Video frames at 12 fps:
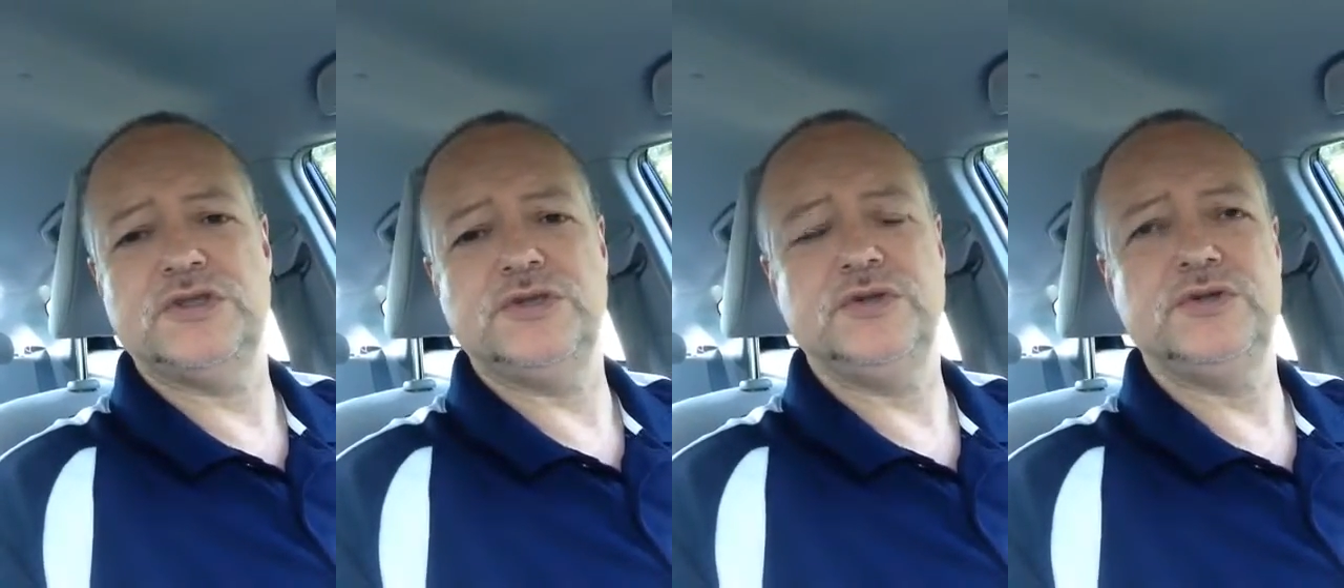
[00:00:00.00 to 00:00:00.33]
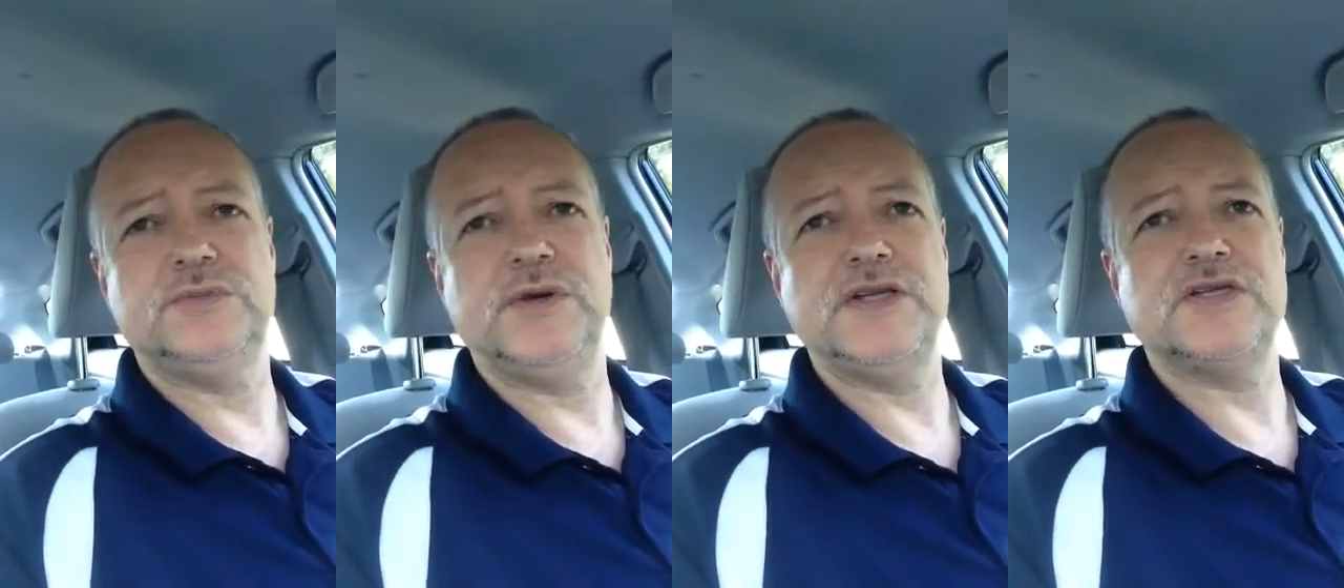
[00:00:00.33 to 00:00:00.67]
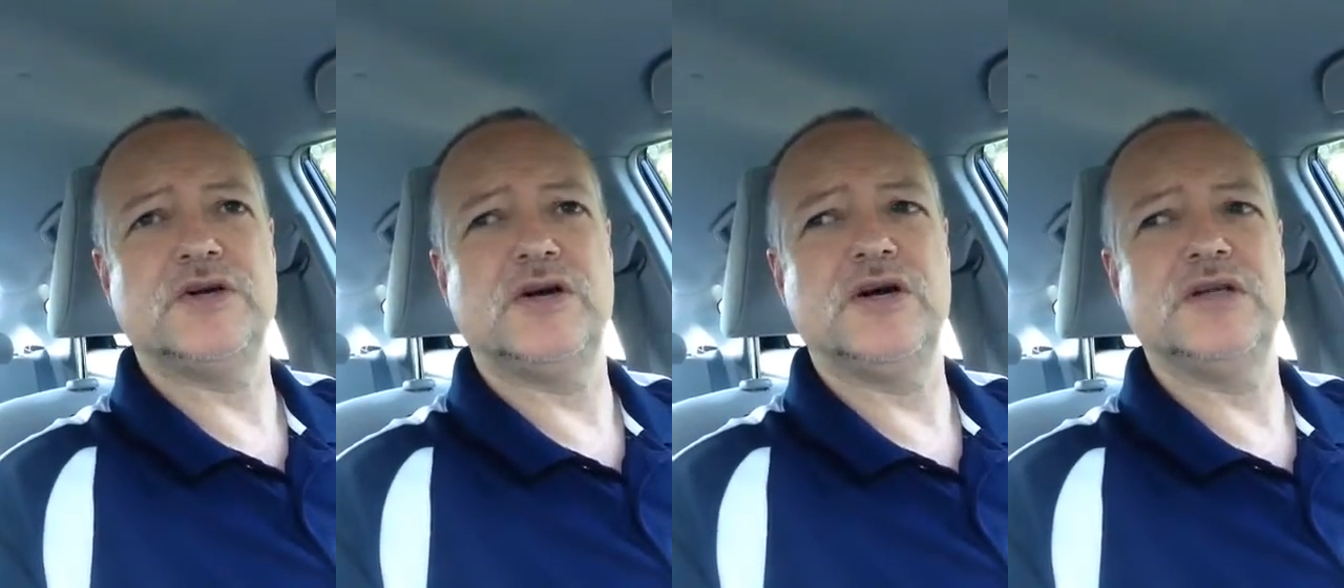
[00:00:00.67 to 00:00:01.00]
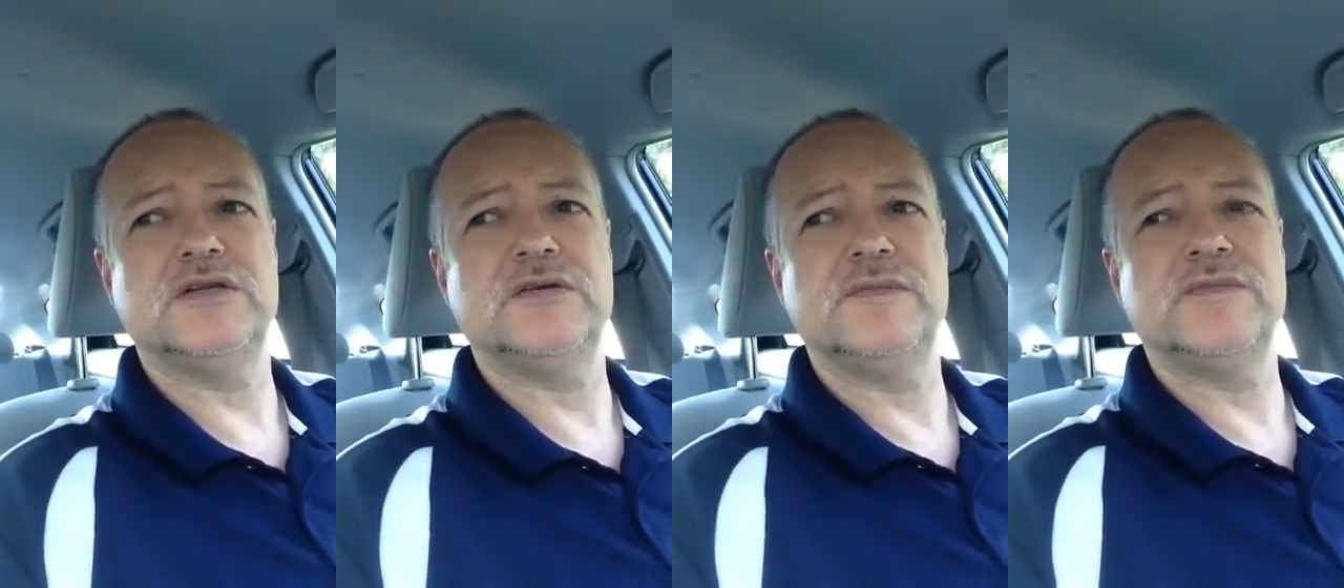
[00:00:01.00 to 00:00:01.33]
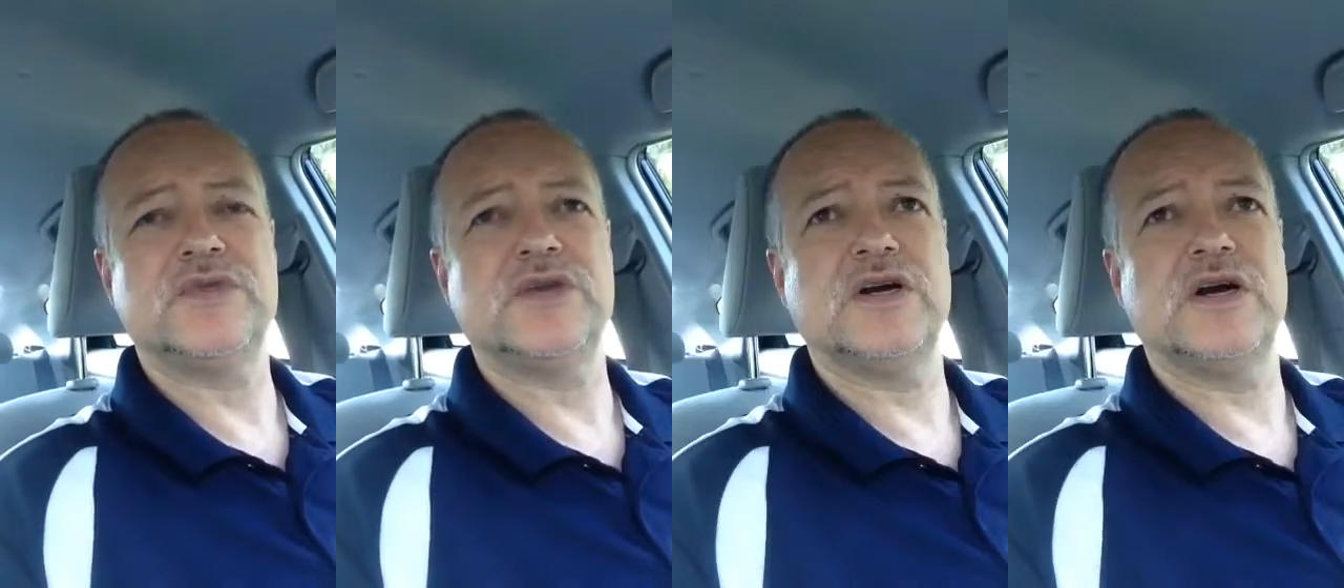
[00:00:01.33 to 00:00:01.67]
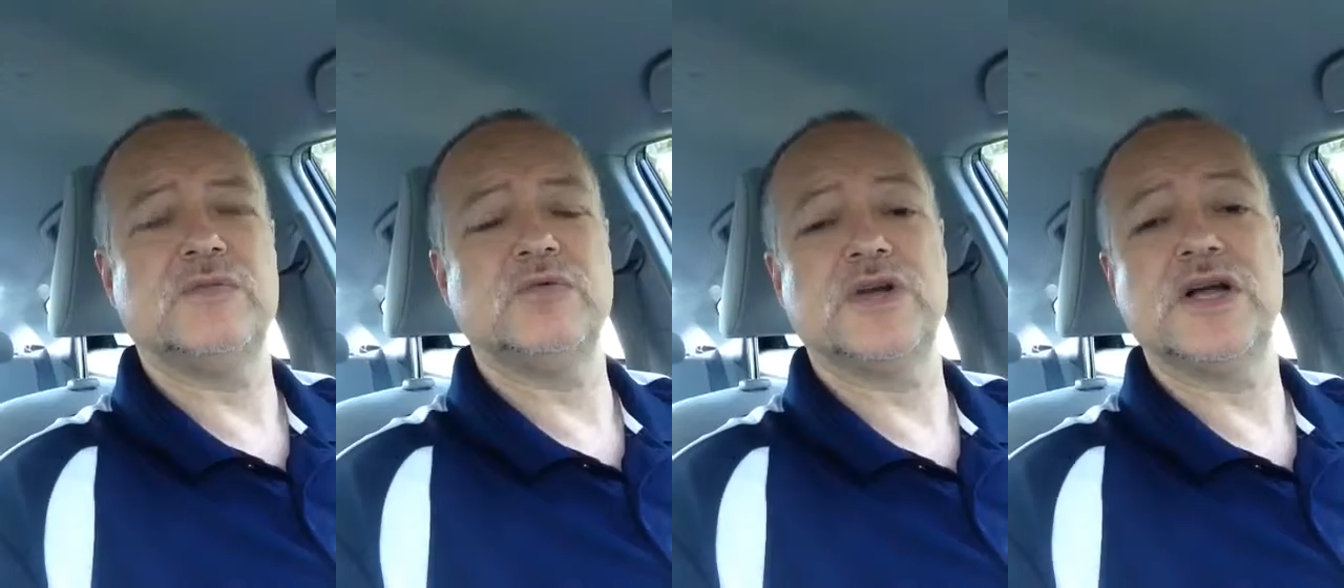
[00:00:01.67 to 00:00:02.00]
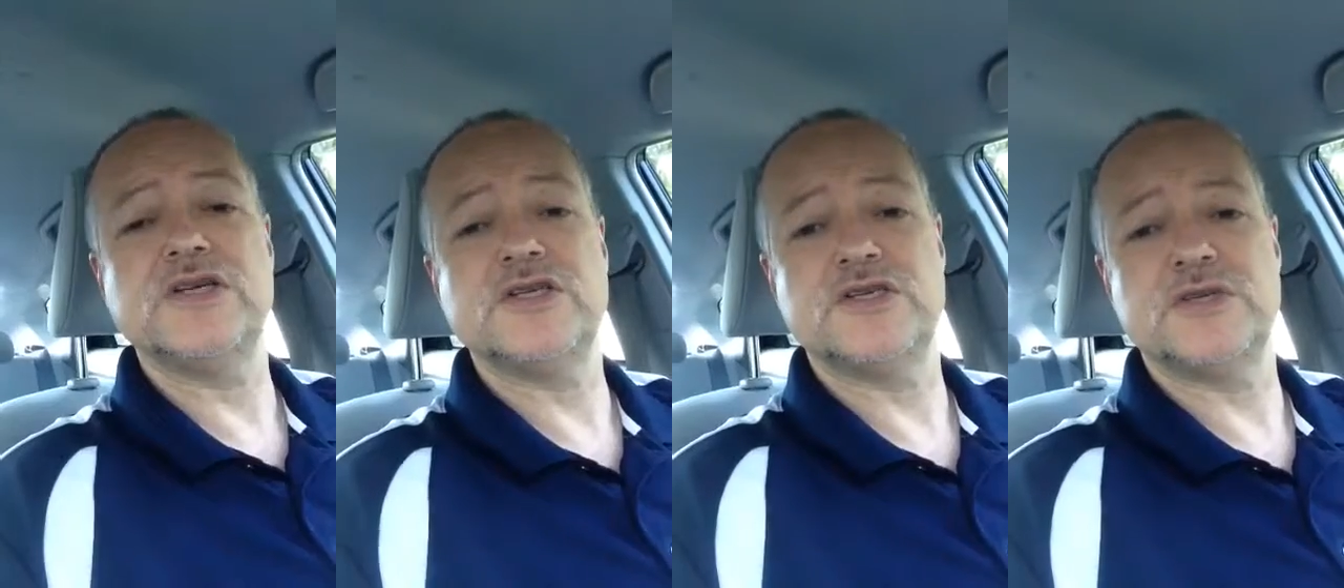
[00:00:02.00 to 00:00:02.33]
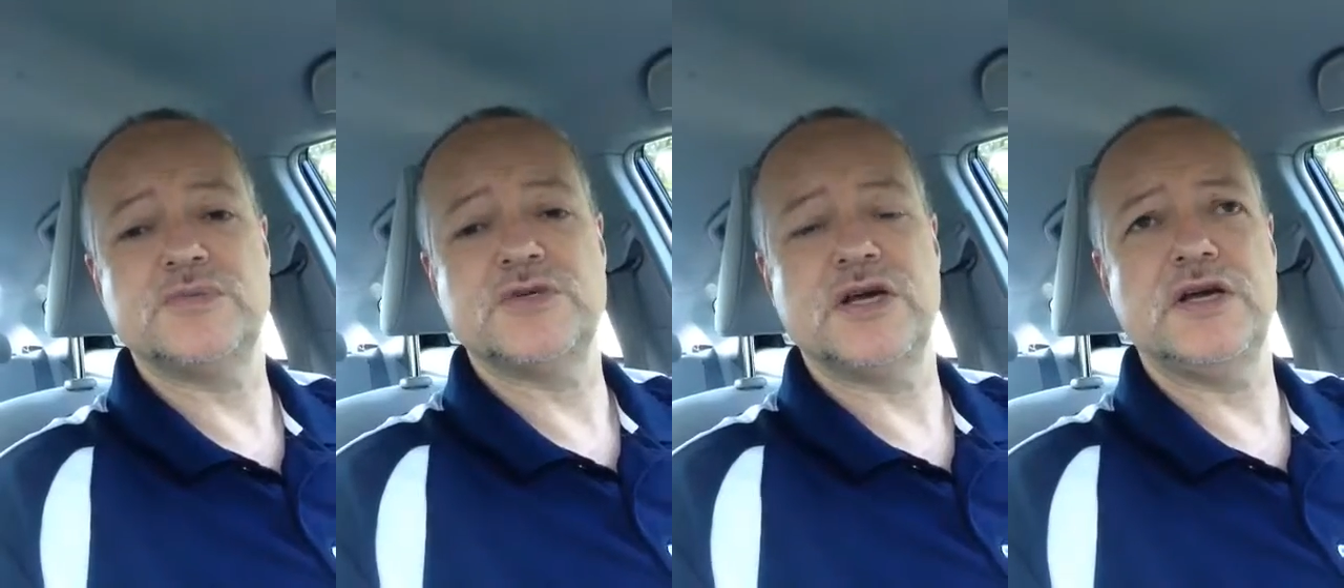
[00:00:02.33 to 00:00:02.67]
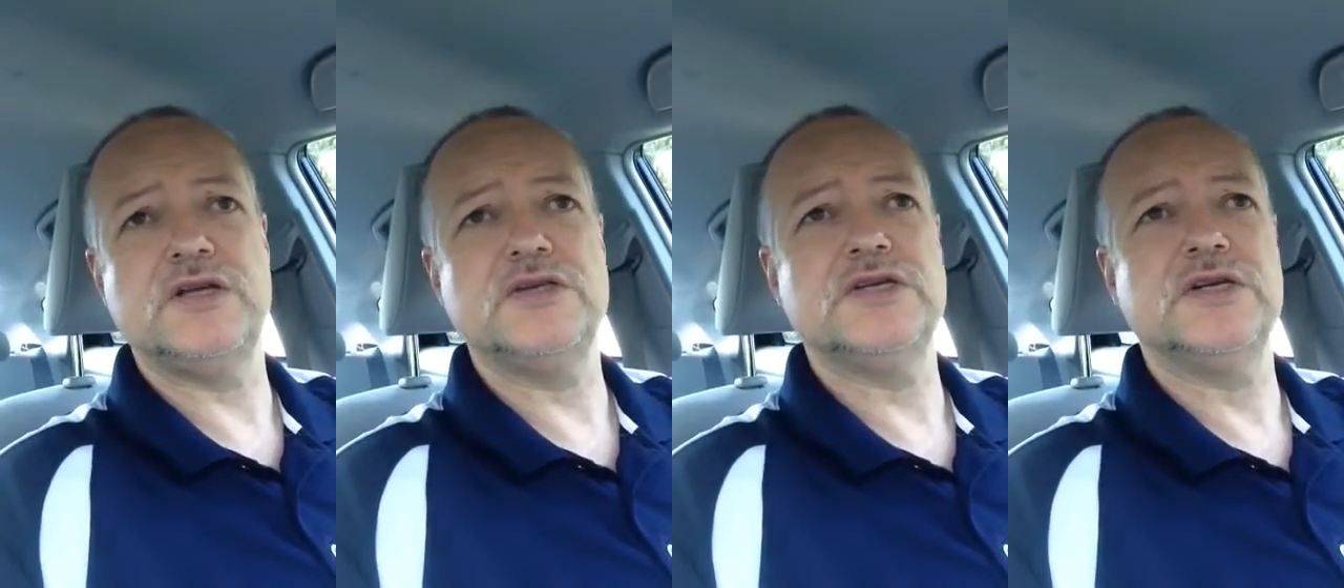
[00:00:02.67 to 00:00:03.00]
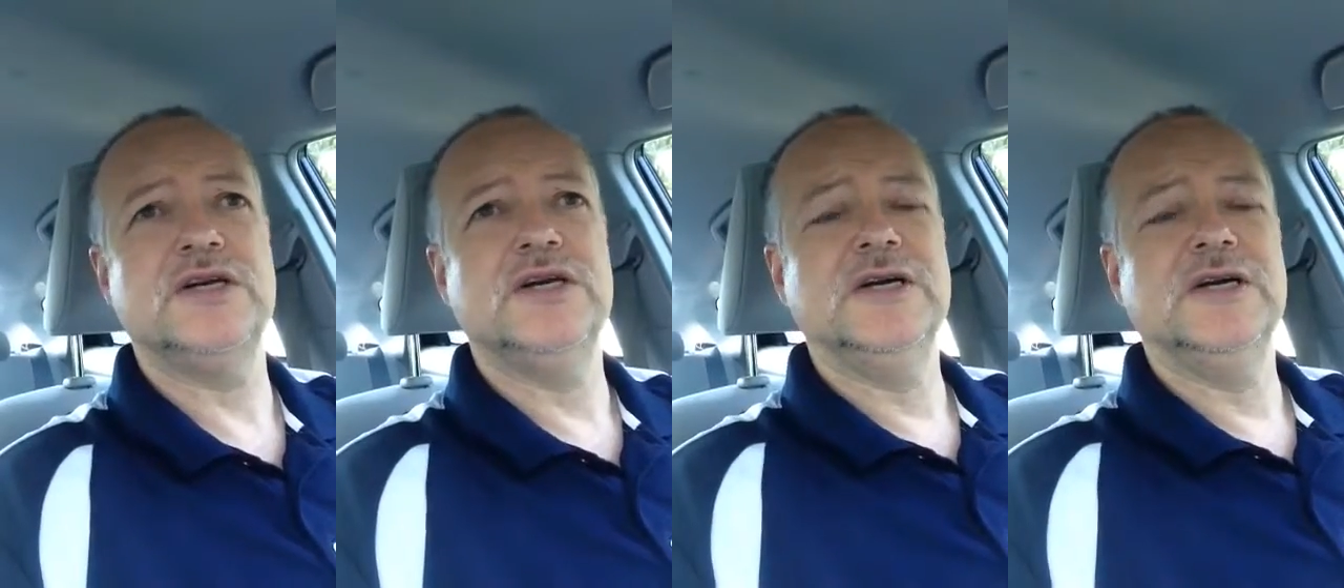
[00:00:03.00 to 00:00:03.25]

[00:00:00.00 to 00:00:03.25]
use based on relationship change,